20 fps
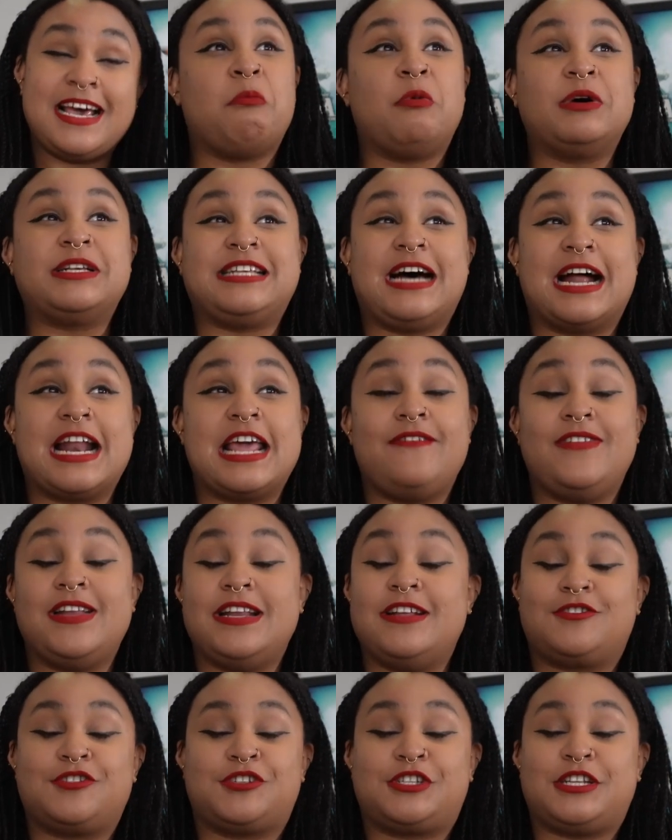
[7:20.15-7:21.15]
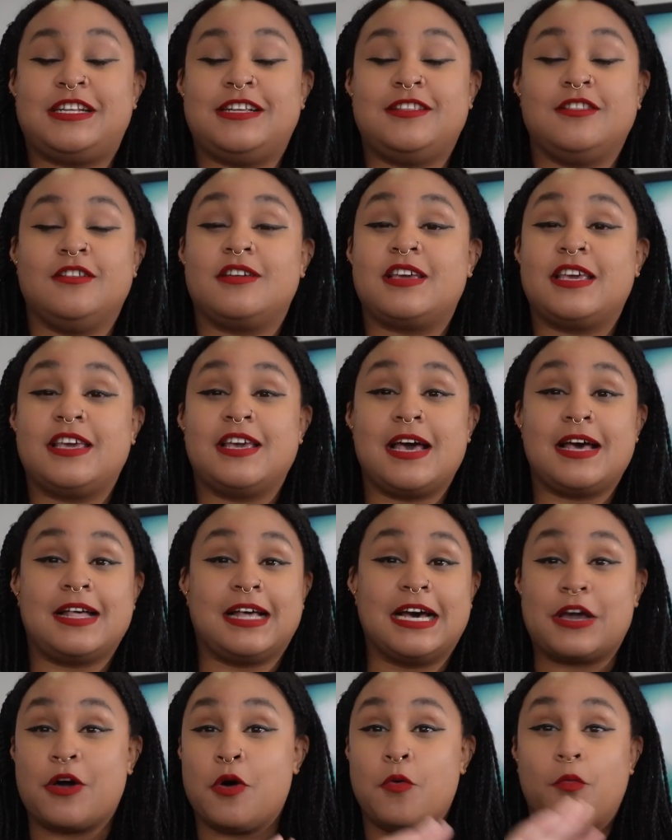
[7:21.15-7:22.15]
Was not even interested in looking at
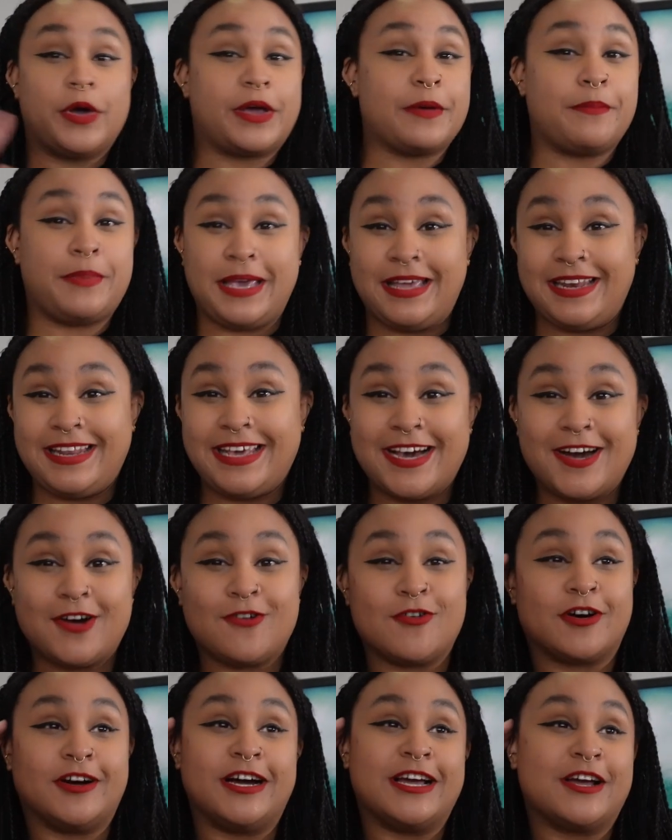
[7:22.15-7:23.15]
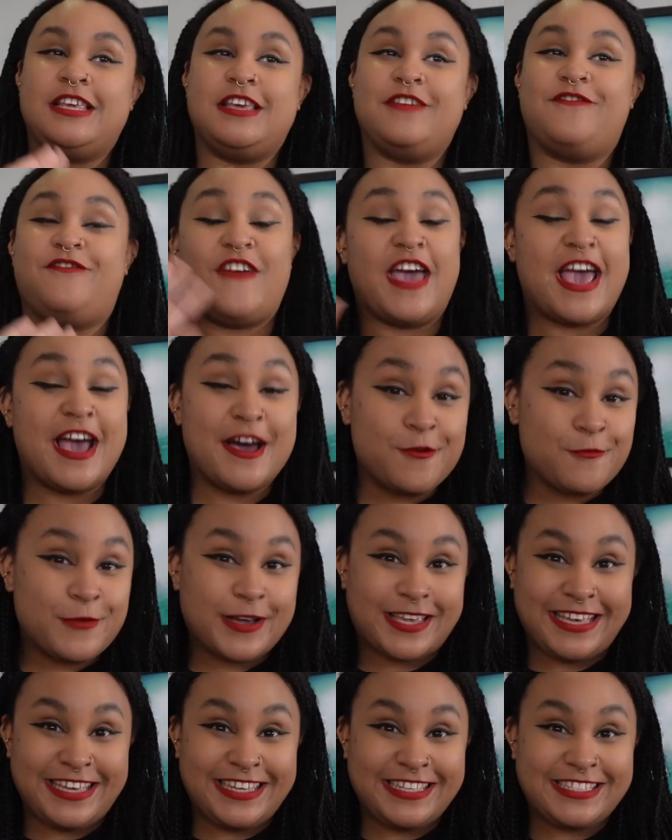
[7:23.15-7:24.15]
like Wikipedia or like the fan
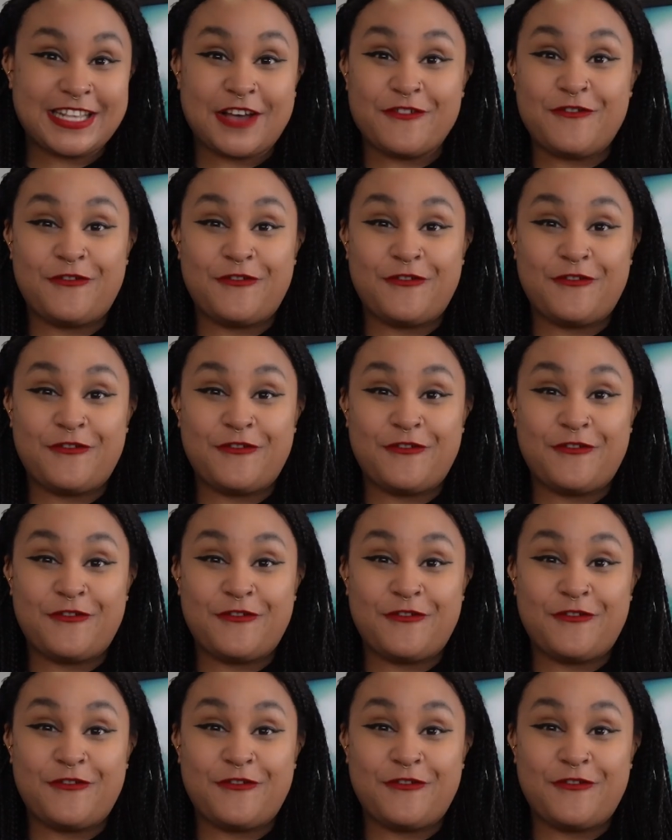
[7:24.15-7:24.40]
wikis